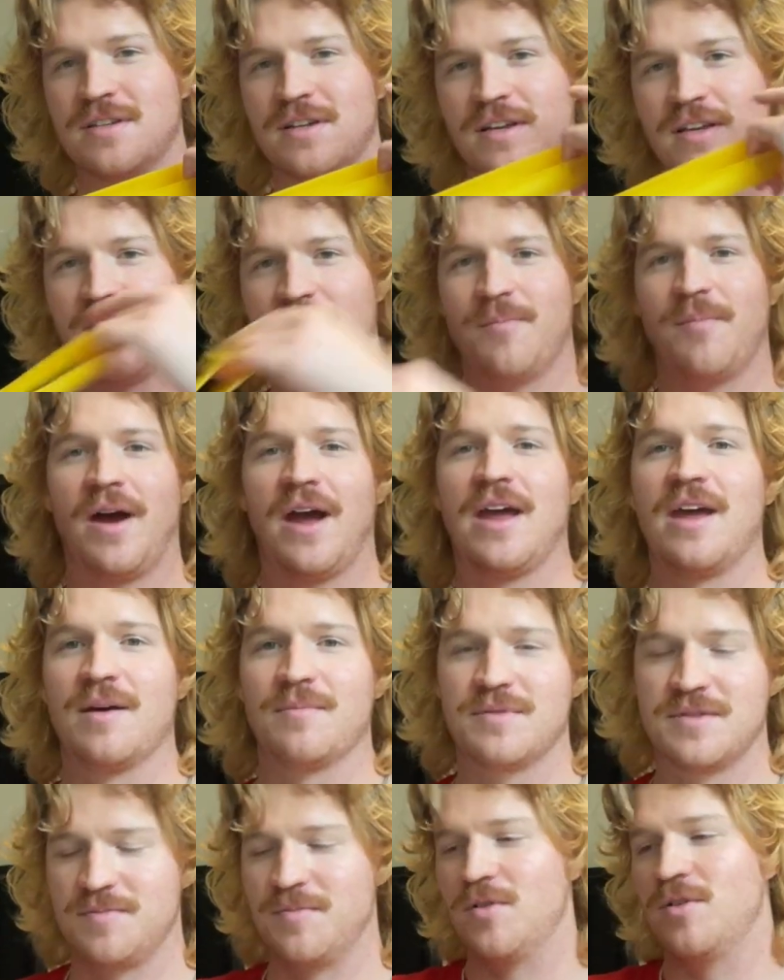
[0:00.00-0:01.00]
to get my
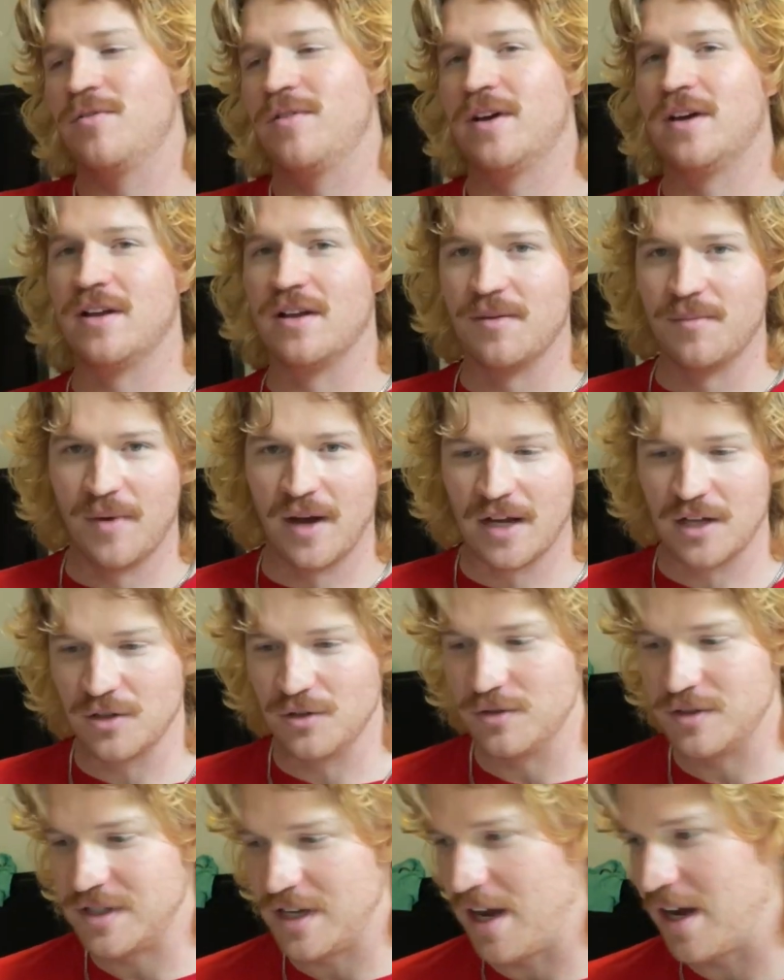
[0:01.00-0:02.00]
hips moving and my glutes